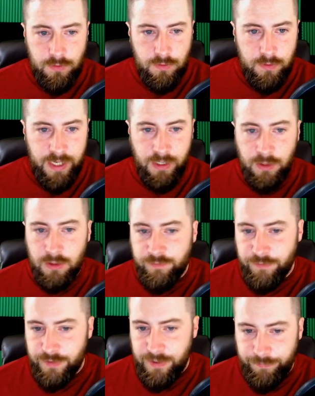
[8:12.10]
and look
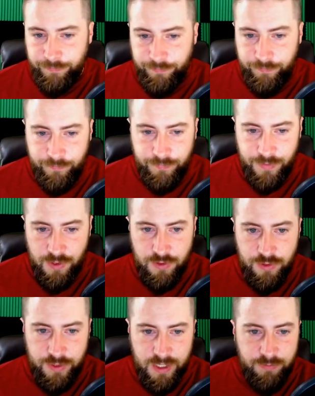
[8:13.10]
for them. They're
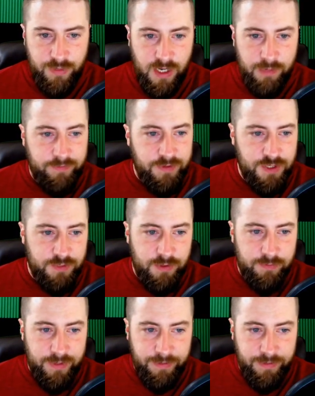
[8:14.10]
usually at the bottom if you just put them in.